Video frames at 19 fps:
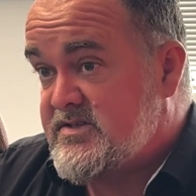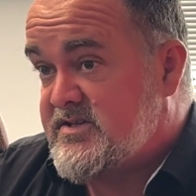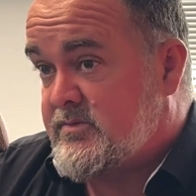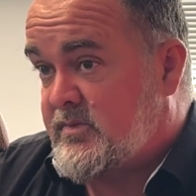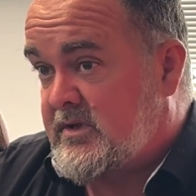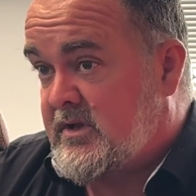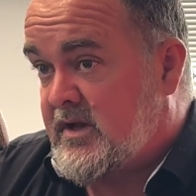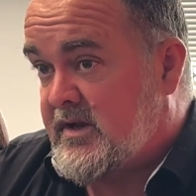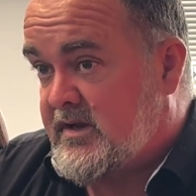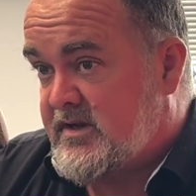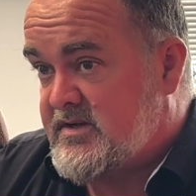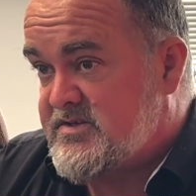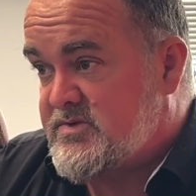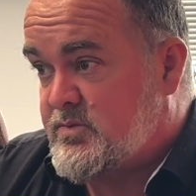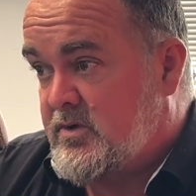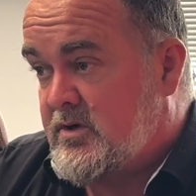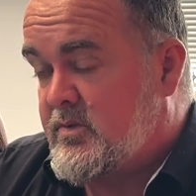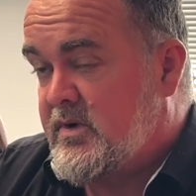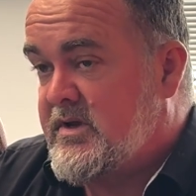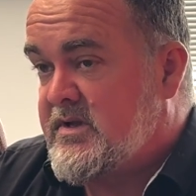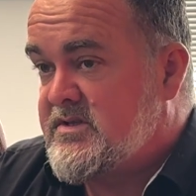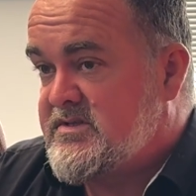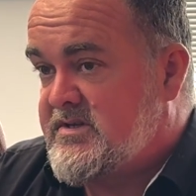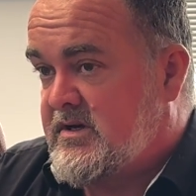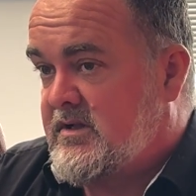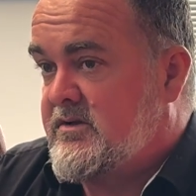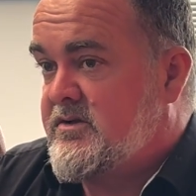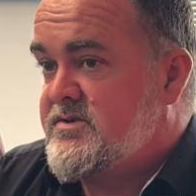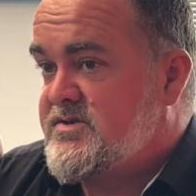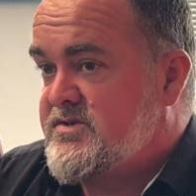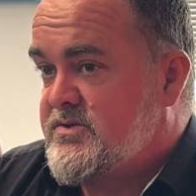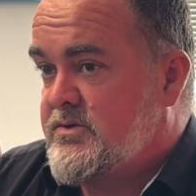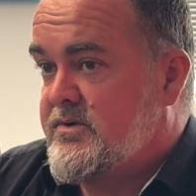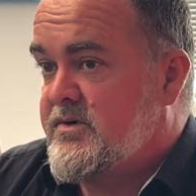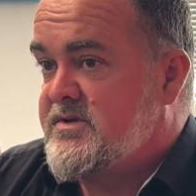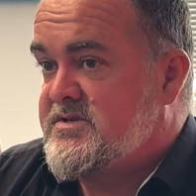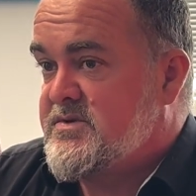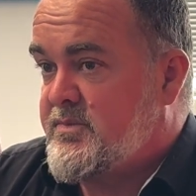someone like us where we can tell you
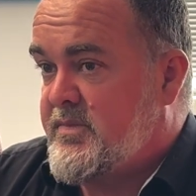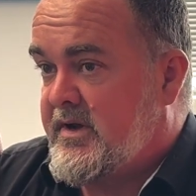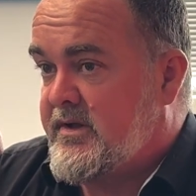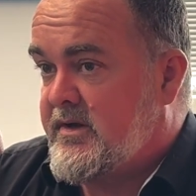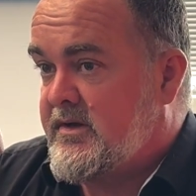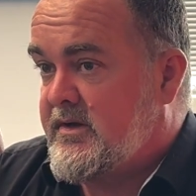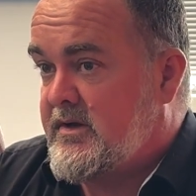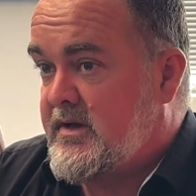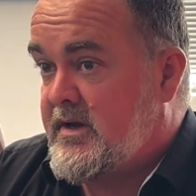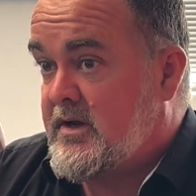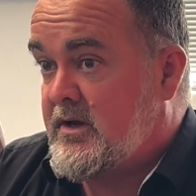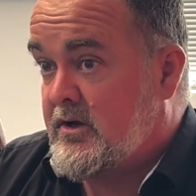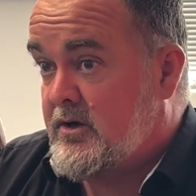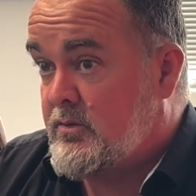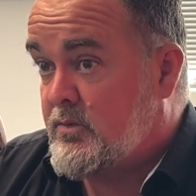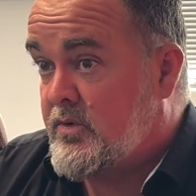stories about it and go,